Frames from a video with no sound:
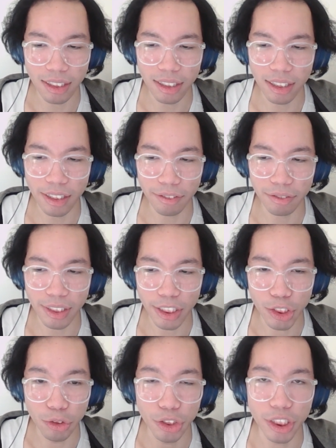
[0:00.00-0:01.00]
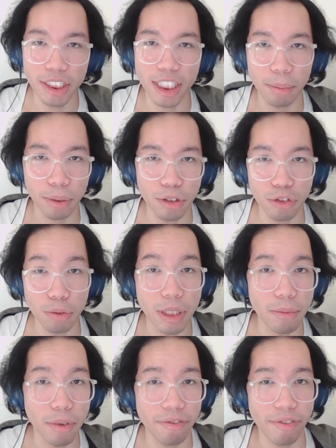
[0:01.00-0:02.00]
UGC approach will
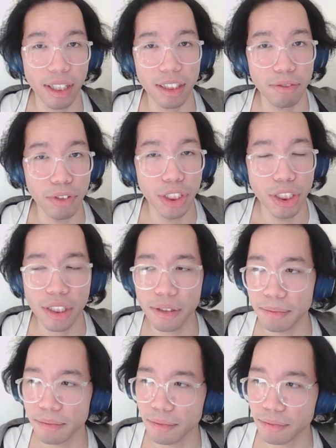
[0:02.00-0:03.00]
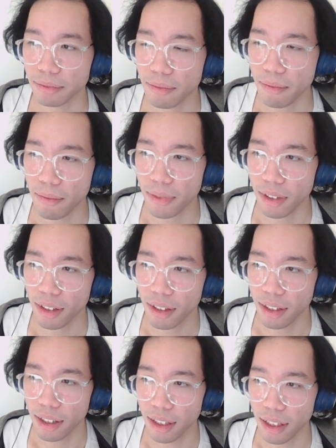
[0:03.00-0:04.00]
be effective here.
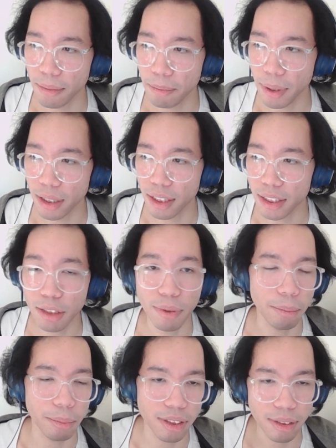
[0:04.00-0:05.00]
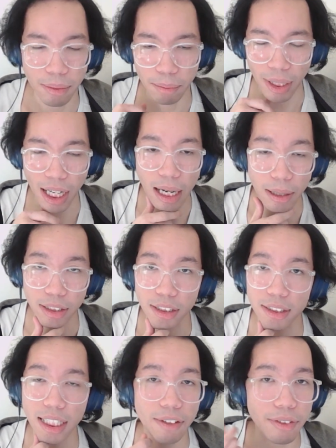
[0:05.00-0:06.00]
But let's see what happens. But
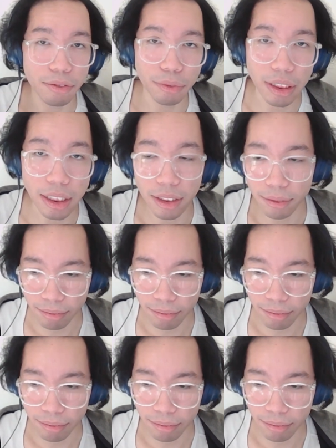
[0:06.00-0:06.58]
because I haven't really